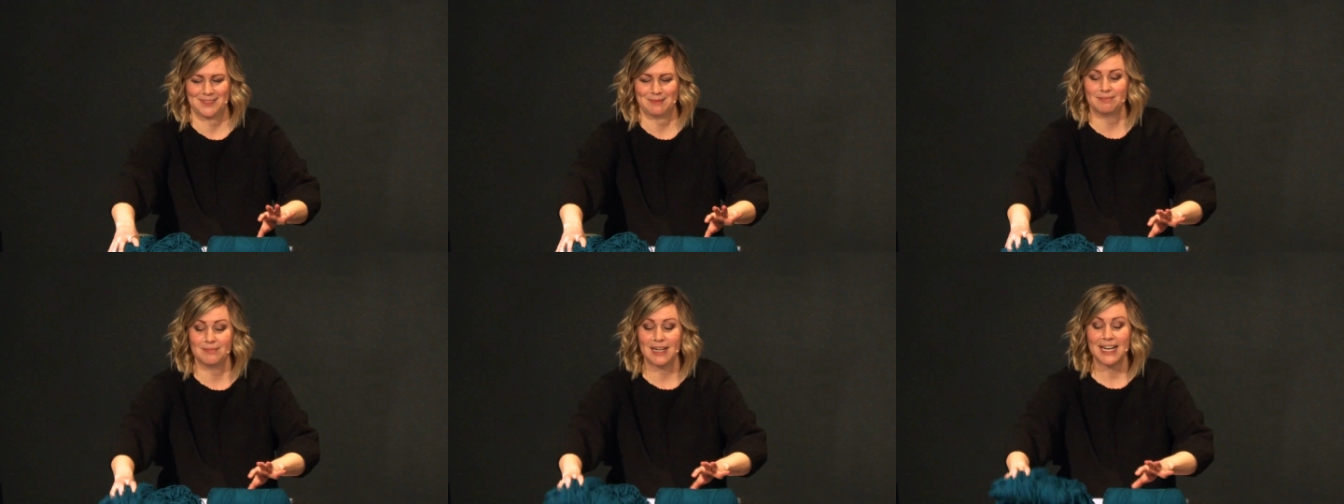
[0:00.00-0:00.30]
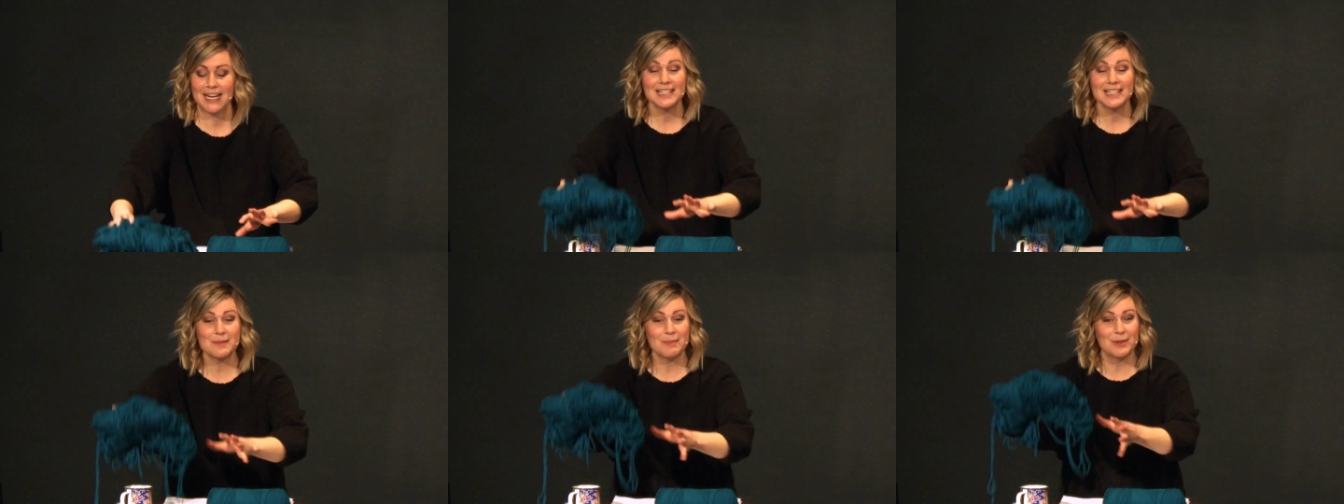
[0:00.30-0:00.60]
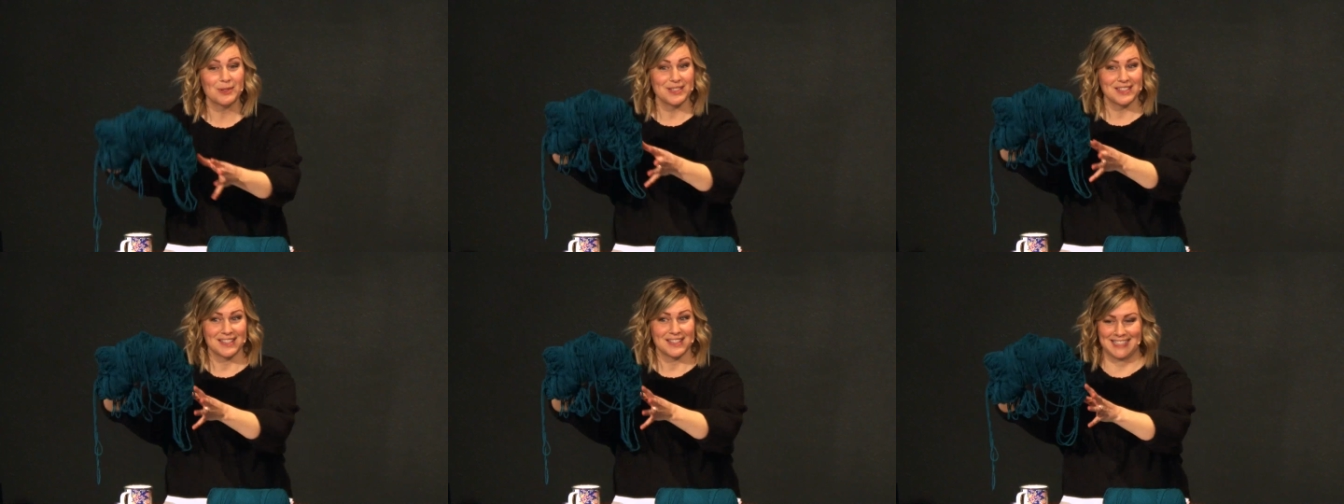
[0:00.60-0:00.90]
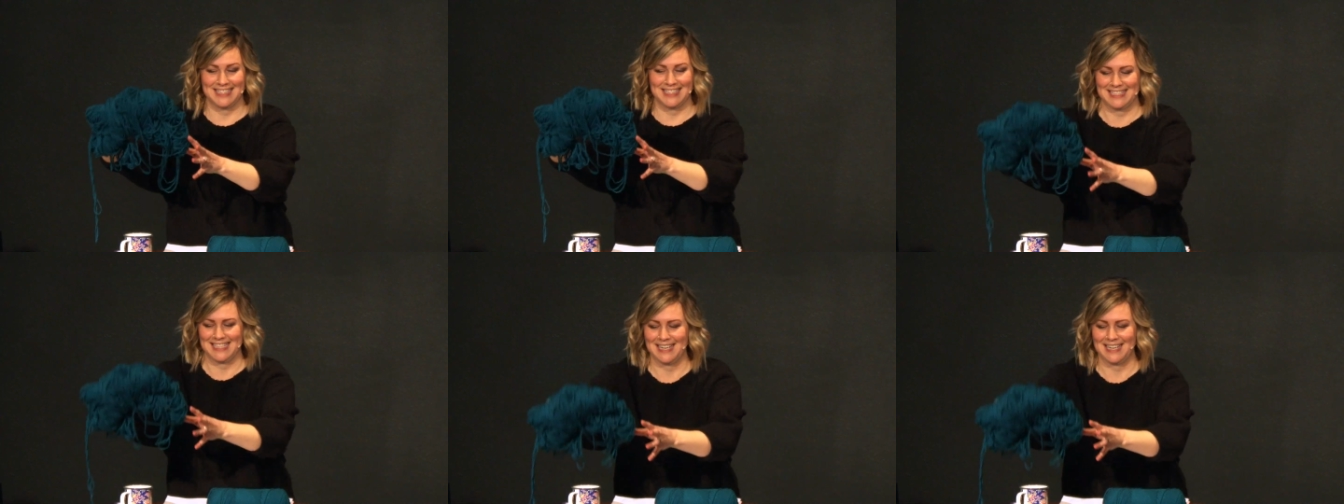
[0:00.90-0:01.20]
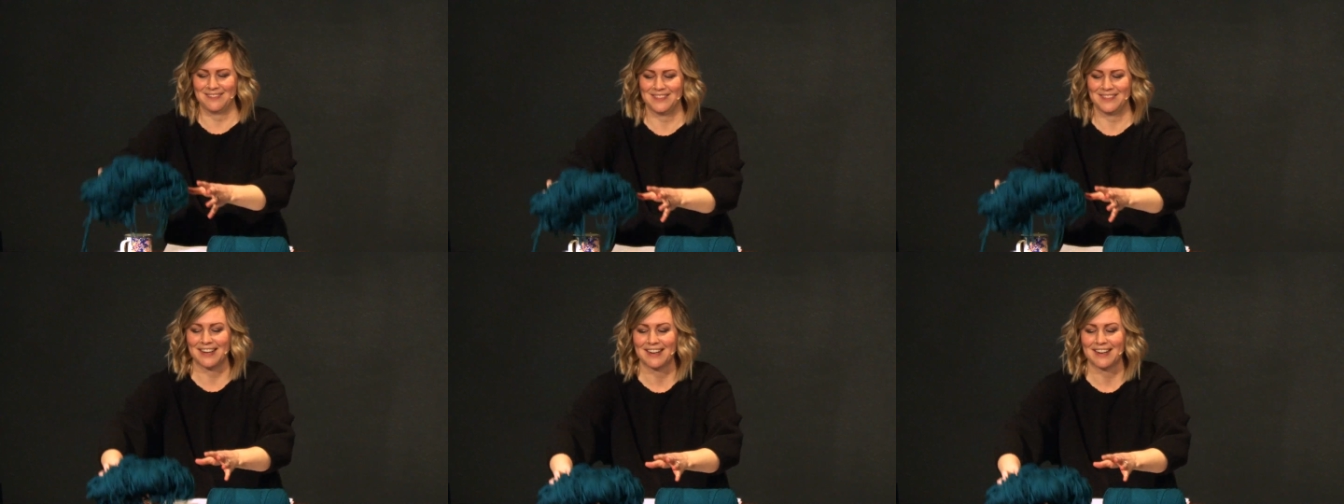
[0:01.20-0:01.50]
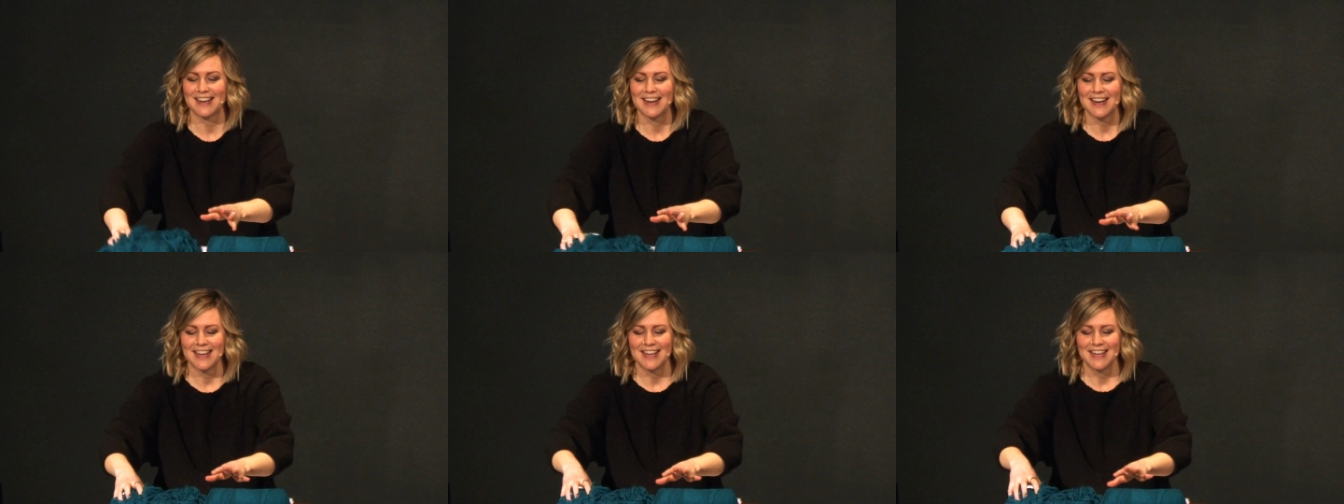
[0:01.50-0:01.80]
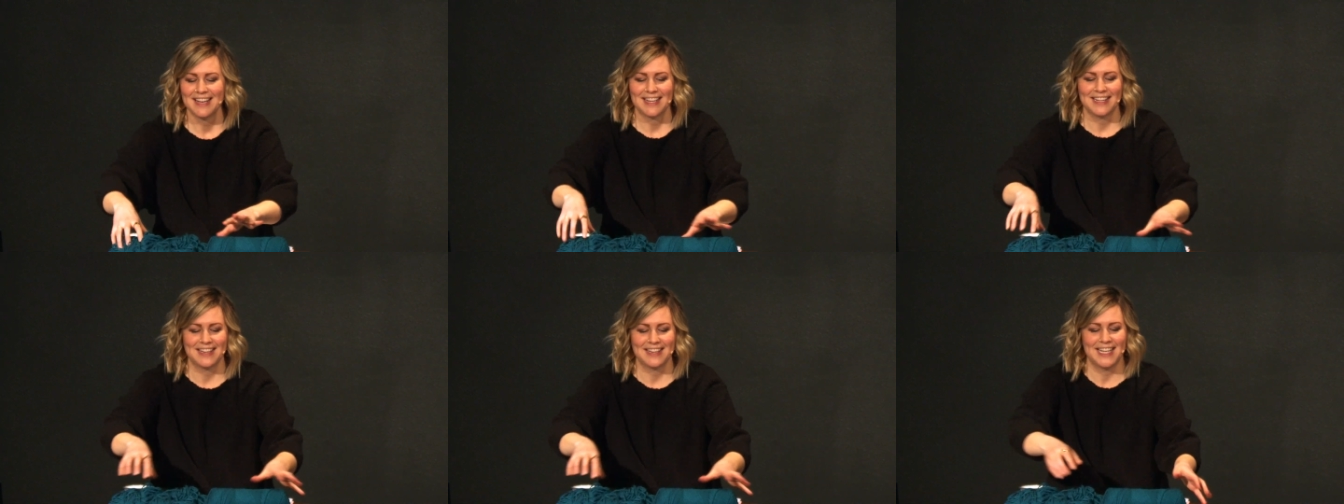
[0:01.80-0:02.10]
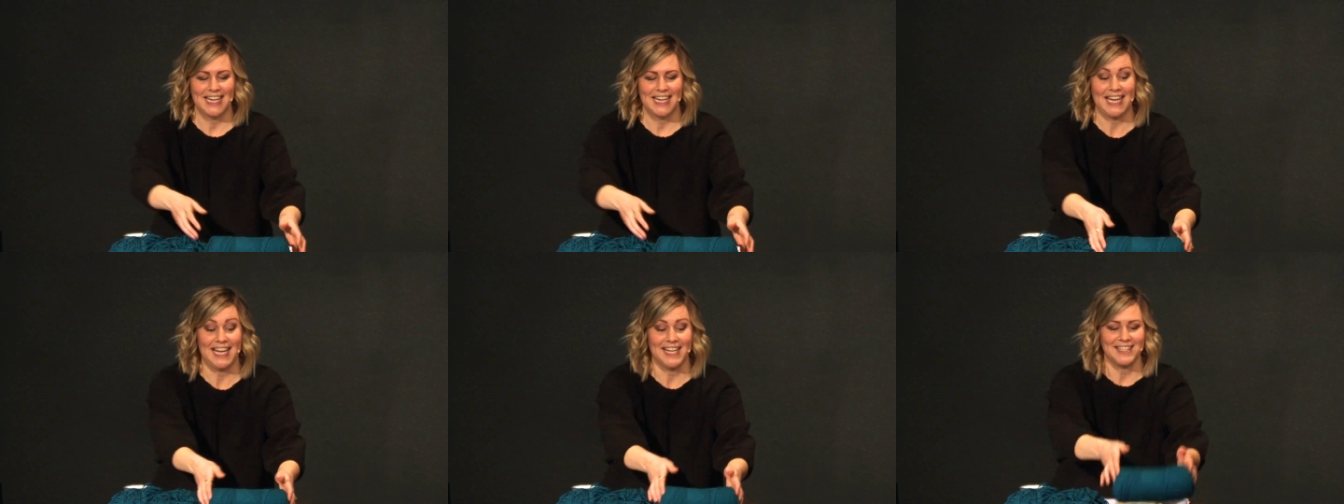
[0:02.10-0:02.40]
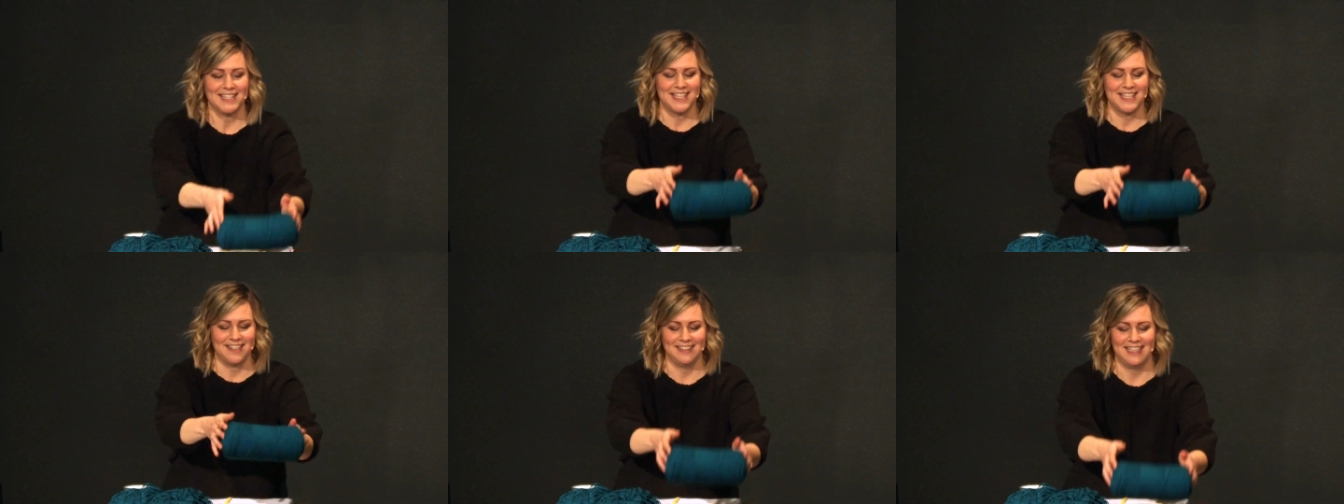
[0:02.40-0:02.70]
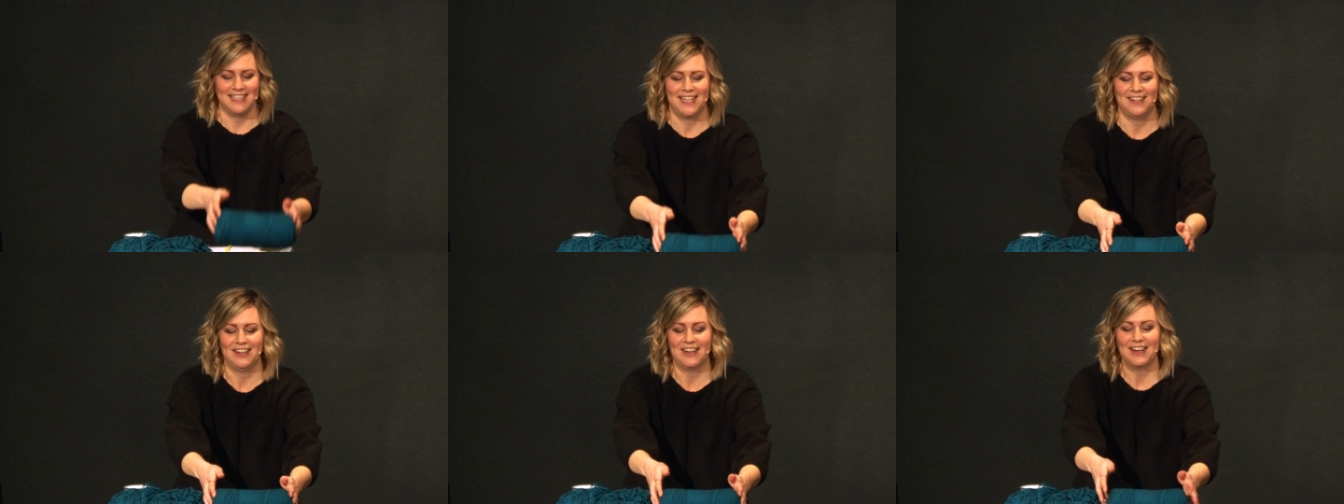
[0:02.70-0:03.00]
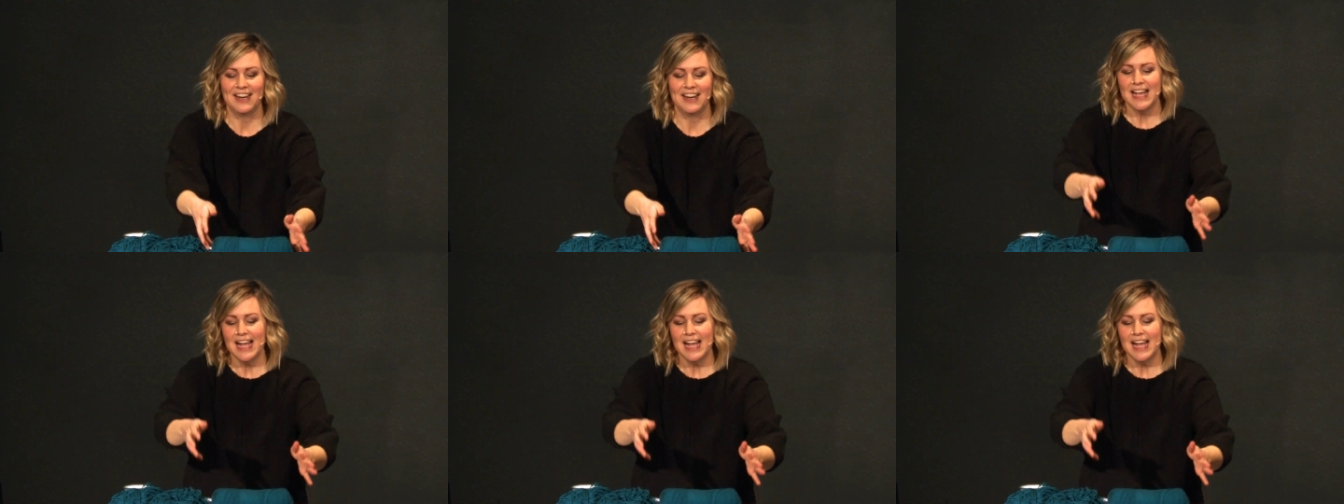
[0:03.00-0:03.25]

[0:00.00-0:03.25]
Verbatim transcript: Mine's most of the time here, and then it gets here later.